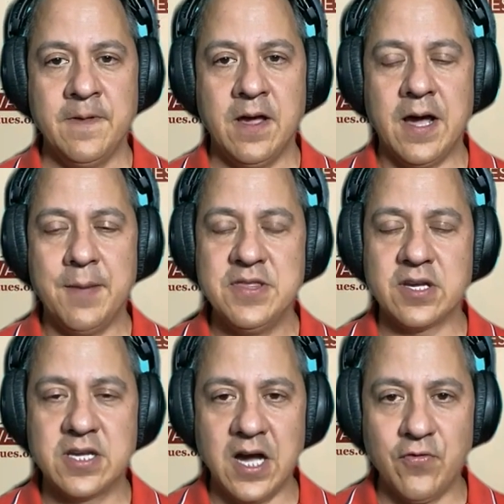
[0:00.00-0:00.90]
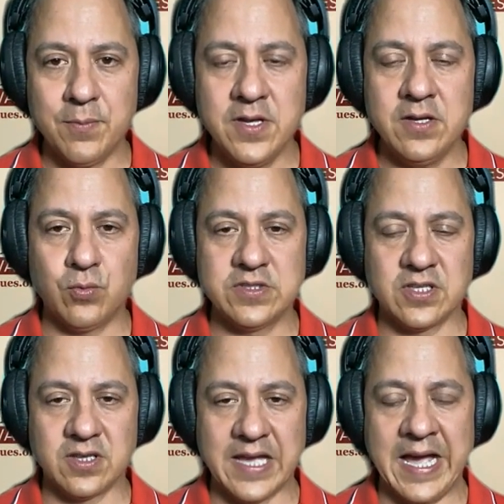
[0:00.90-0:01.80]
I mean, the government was
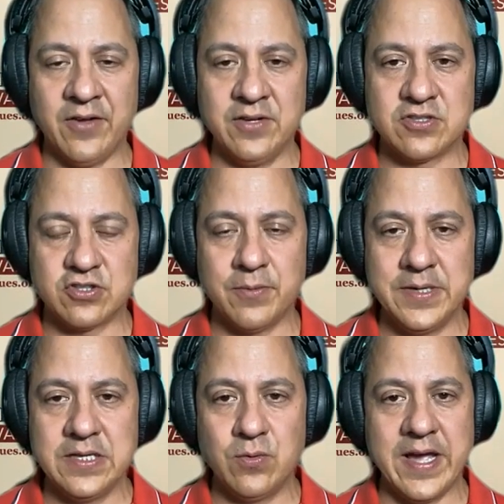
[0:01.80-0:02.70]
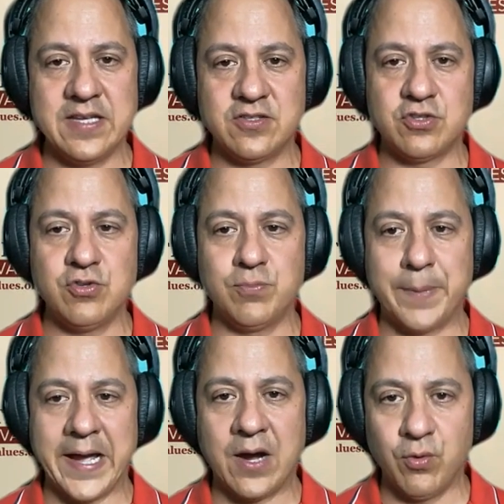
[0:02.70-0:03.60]
allowed in so many ways to
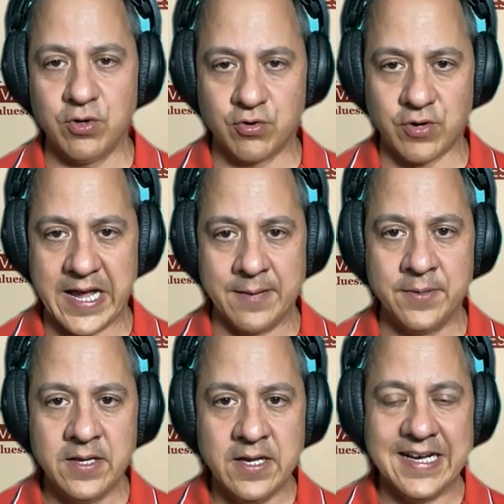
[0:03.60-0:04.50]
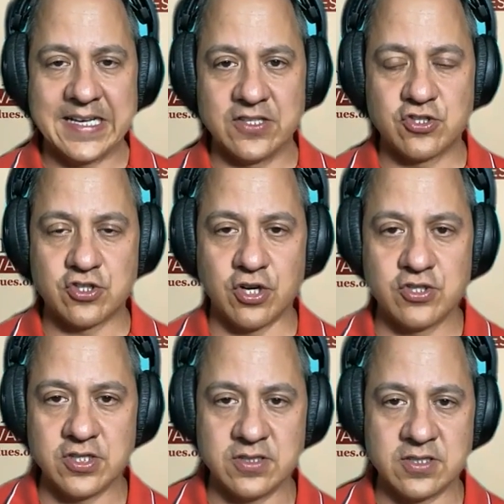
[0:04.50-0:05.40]
power grab against
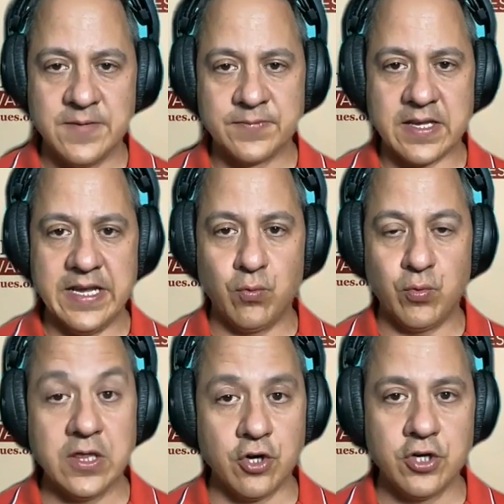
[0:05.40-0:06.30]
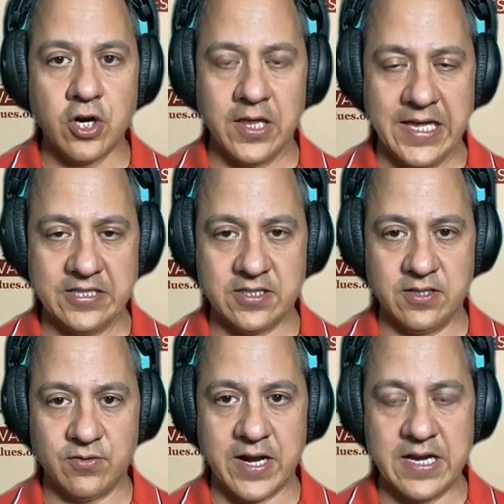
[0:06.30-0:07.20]
churches. And we learned our lesson,
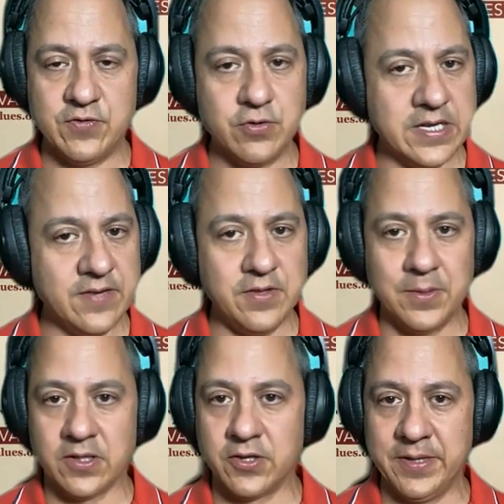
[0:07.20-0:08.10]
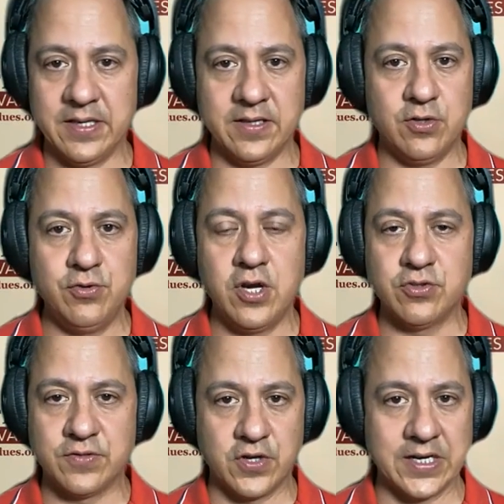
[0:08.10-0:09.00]
right? If you give them a little bit, who knows
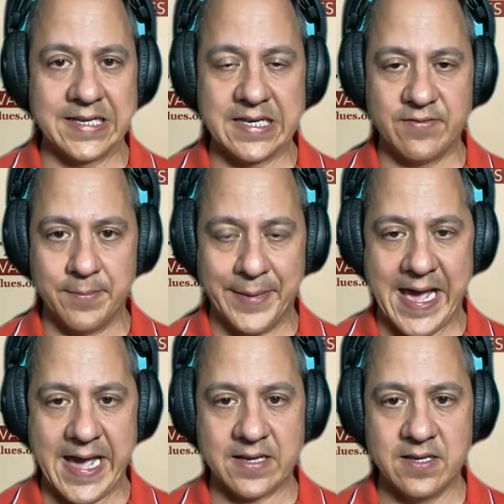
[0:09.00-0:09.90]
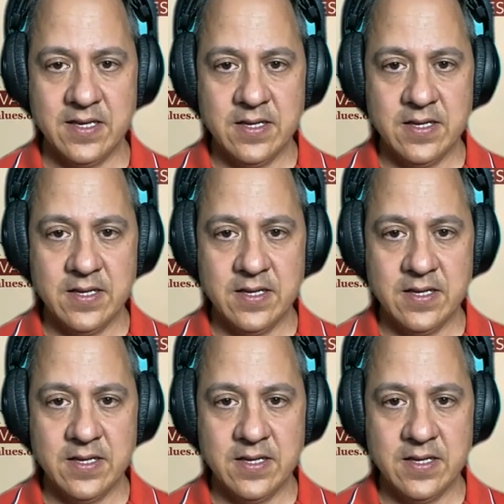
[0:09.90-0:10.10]
if they're going to give it back.